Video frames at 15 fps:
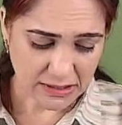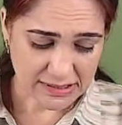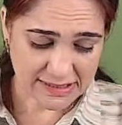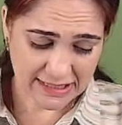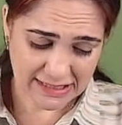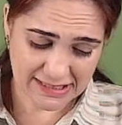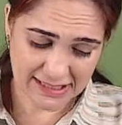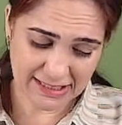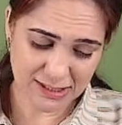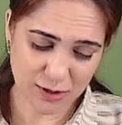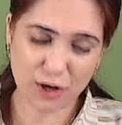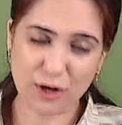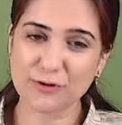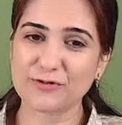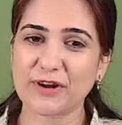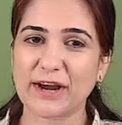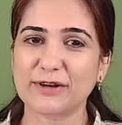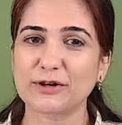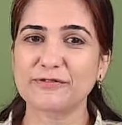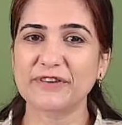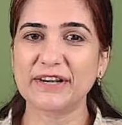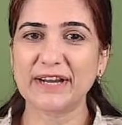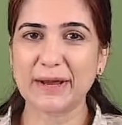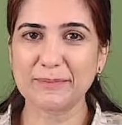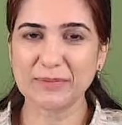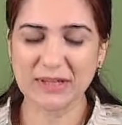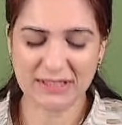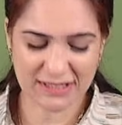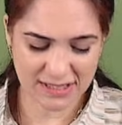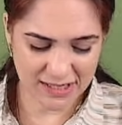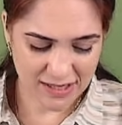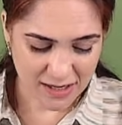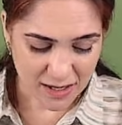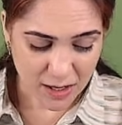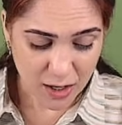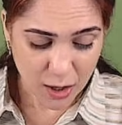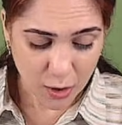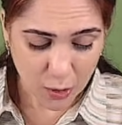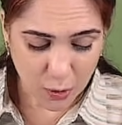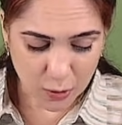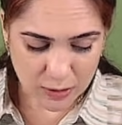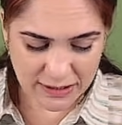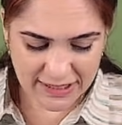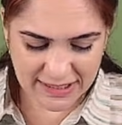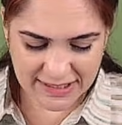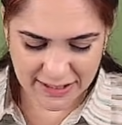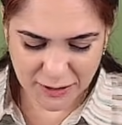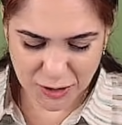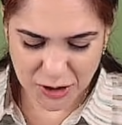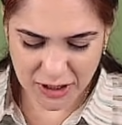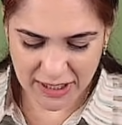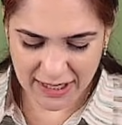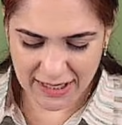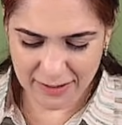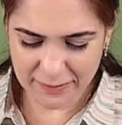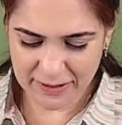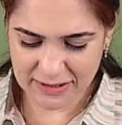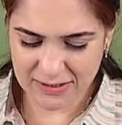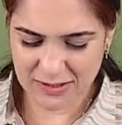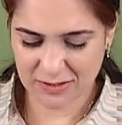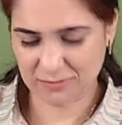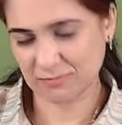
Since it is a contract of indemnity, all the essential elements